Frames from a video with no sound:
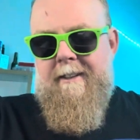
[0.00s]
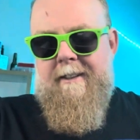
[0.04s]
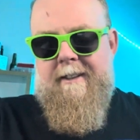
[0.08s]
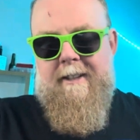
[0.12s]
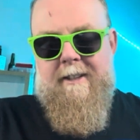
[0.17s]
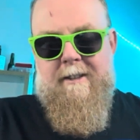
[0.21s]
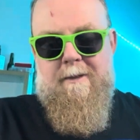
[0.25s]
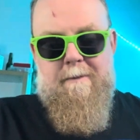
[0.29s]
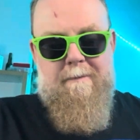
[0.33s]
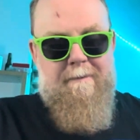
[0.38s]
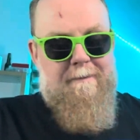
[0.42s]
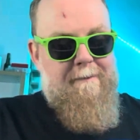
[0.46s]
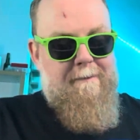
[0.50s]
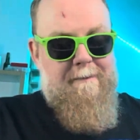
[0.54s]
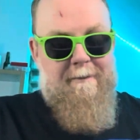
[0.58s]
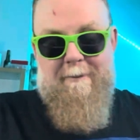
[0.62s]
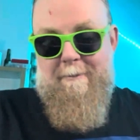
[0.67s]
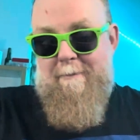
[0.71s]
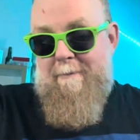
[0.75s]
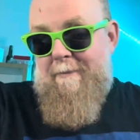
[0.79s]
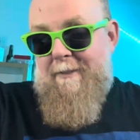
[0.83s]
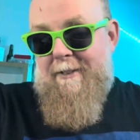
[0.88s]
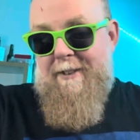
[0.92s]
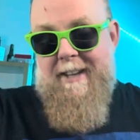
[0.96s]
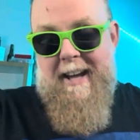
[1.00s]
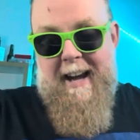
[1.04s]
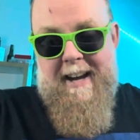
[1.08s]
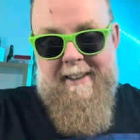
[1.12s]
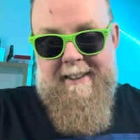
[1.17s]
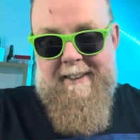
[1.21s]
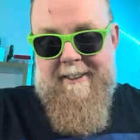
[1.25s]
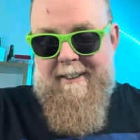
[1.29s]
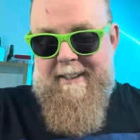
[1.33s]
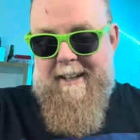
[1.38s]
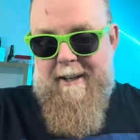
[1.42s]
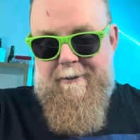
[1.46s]
It's
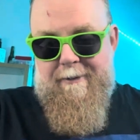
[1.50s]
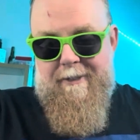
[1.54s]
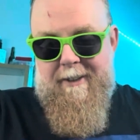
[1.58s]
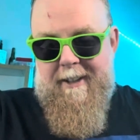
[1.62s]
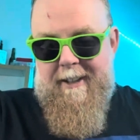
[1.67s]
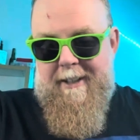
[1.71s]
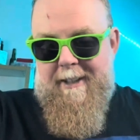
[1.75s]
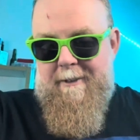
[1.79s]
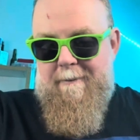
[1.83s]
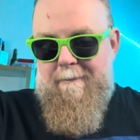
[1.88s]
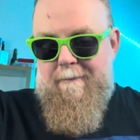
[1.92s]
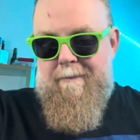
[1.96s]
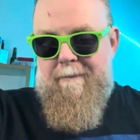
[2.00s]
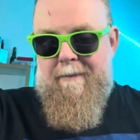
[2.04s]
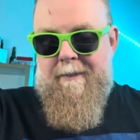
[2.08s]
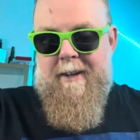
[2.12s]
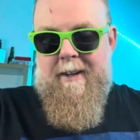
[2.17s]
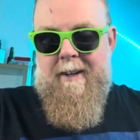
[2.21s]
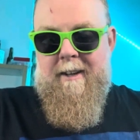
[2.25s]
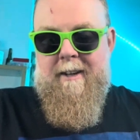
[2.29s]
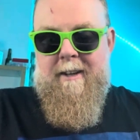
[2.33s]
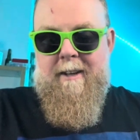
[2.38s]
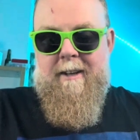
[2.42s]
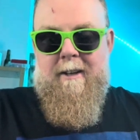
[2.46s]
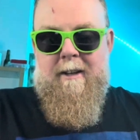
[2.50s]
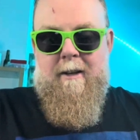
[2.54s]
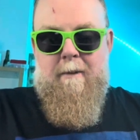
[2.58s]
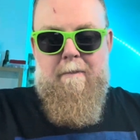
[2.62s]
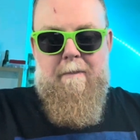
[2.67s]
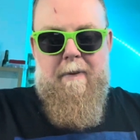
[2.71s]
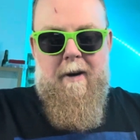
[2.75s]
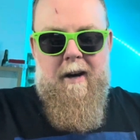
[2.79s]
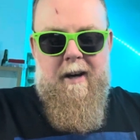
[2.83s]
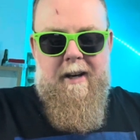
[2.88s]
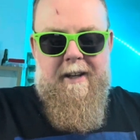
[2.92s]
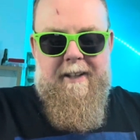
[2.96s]
dank, definitely
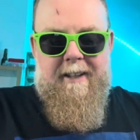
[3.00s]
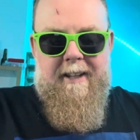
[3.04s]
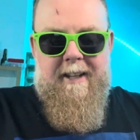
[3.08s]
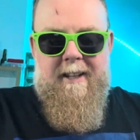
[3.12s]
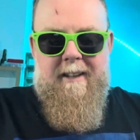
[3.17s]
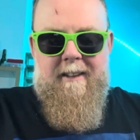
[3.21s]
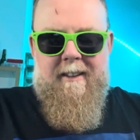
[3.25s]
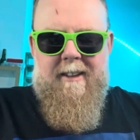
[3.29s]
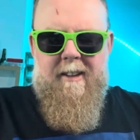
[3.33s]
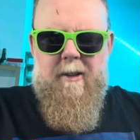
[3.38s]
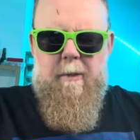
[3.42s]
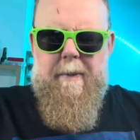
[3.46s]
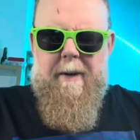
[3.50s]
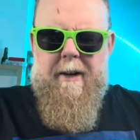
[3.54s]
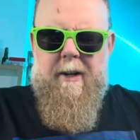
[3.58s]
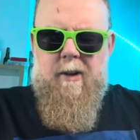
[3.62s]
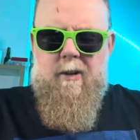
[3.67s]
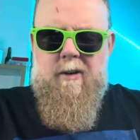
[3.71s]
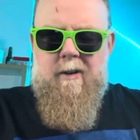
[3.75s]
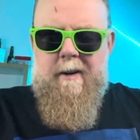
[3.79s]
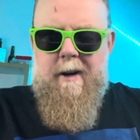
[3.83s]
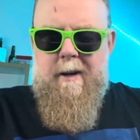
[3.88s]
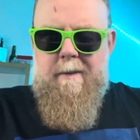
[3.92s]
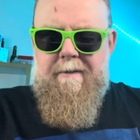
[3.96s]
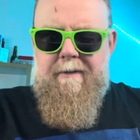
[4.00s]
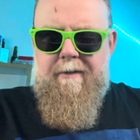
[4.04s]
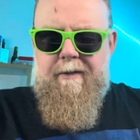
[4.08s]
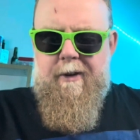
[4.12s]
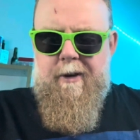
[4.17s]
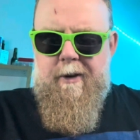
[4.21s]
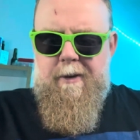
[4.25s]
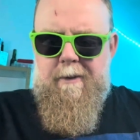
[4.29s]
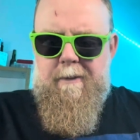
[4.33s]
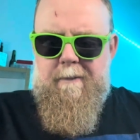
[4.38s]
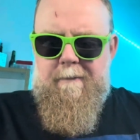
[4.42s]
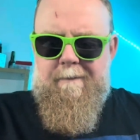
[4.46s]
piney, a little bit of
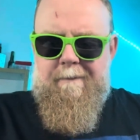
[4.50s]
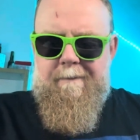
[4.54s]
grapefruit,